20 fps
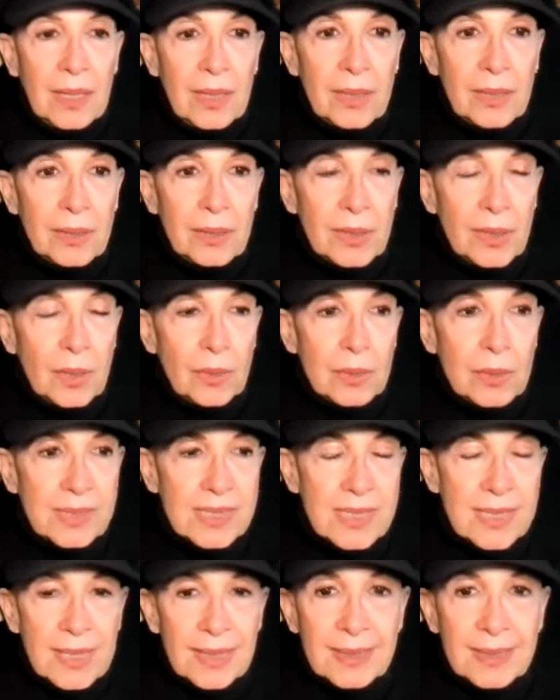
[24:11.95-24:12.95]
you know
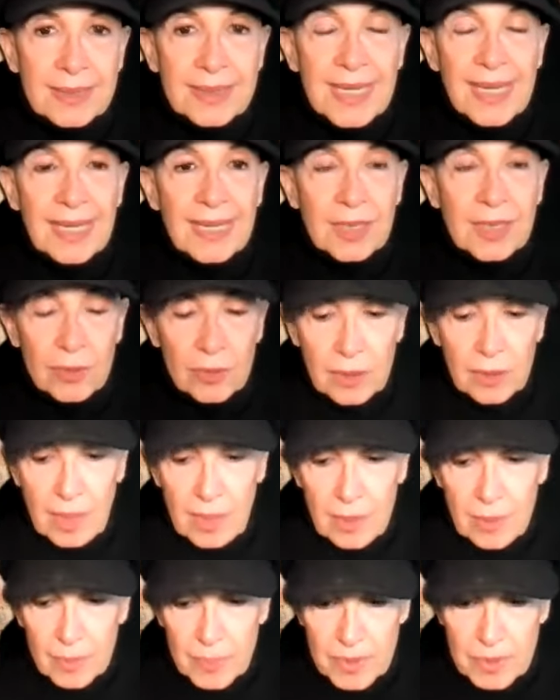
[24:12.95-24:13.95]
it's like take your
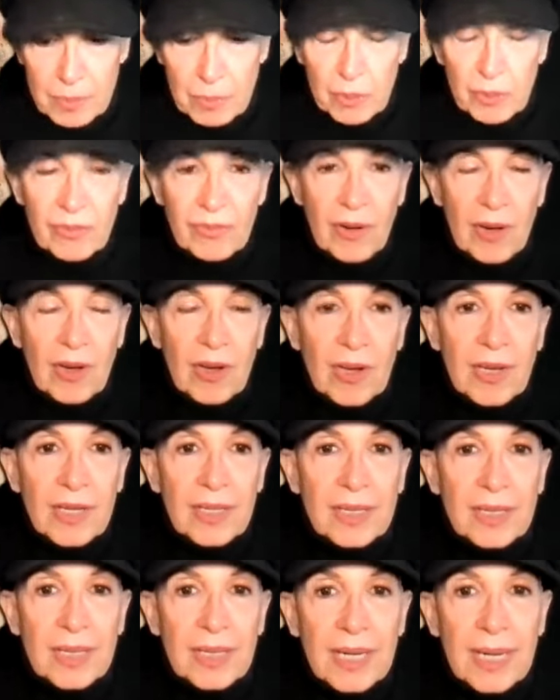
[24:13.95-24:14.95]
lumps move
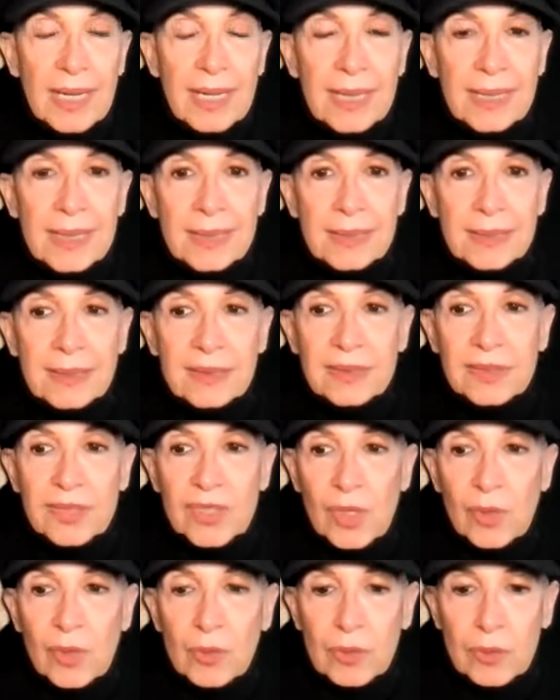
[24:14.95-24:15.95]
on and
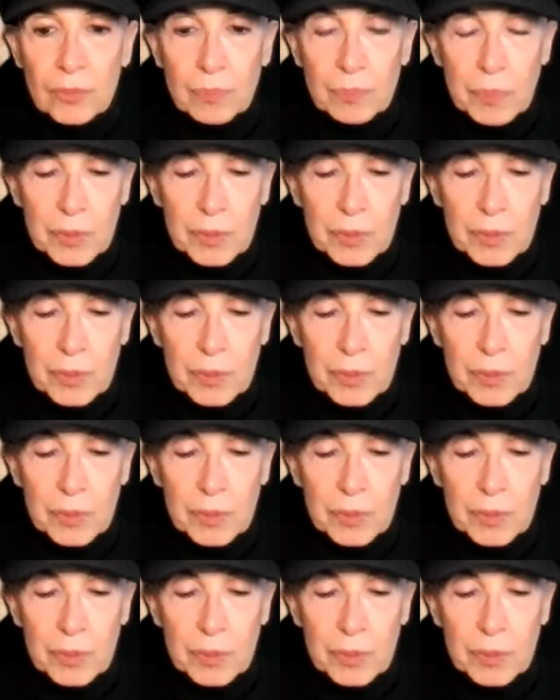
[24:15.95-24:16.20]
don't